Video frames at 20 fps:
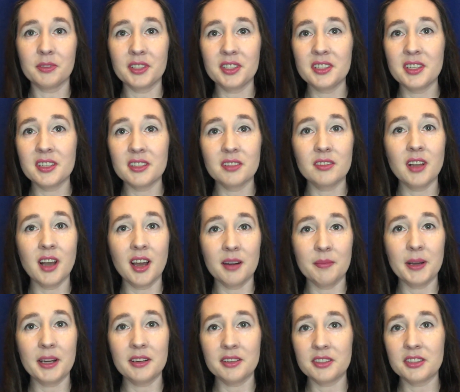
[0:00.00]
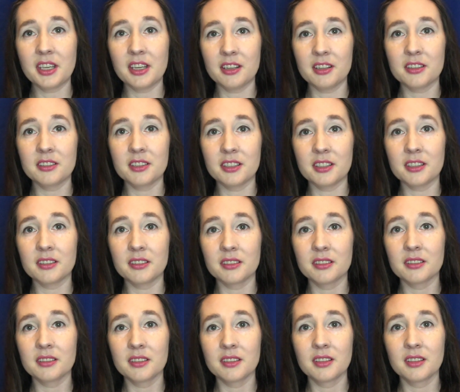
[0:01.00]
It says a lot about his character.
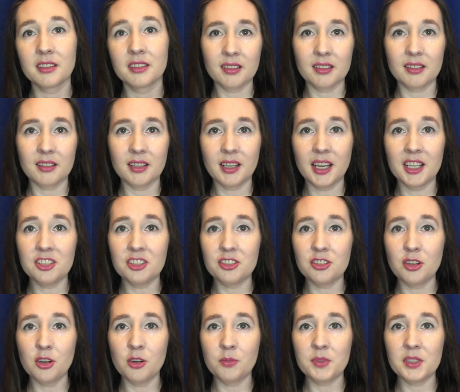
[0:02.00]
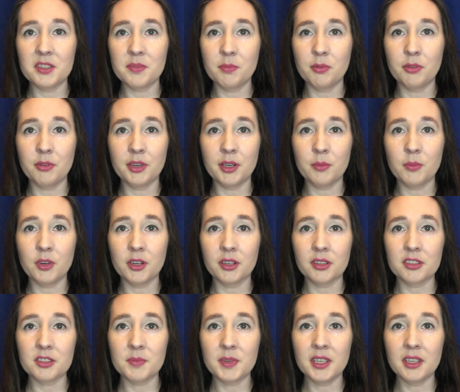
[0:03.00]
I just hope this ploy
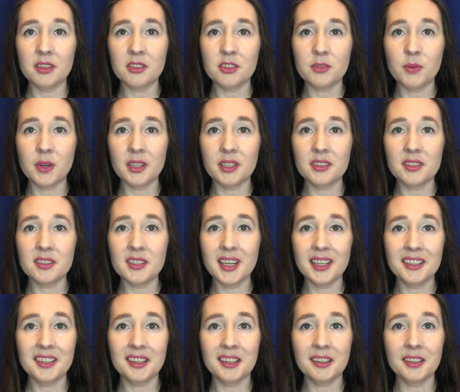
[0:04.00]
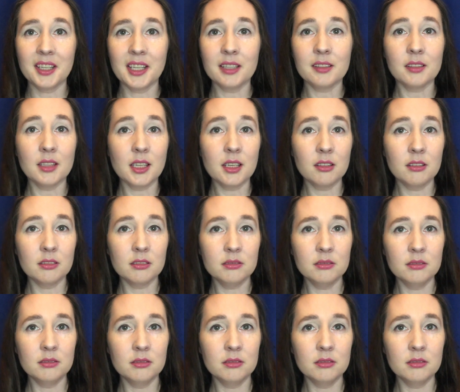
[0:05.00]
works because while it's technically legal,